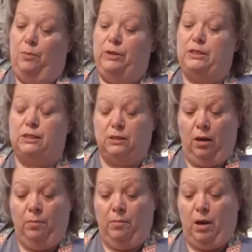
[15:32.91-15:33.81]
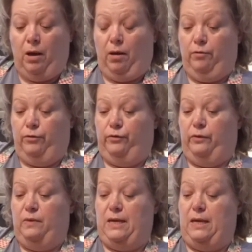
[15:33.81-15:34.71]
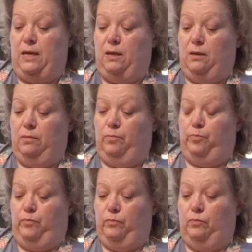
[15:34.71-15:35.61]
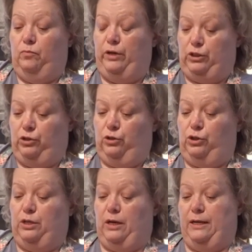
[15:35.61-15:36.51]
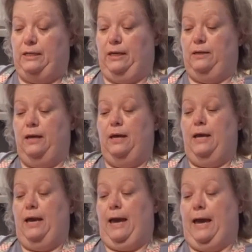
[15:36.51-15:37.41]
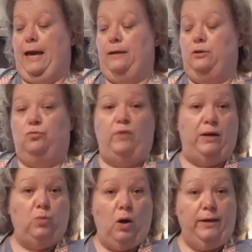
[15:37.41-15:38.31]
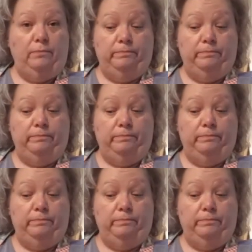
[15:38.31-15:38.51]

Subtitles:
but some of the research that I did had red wine.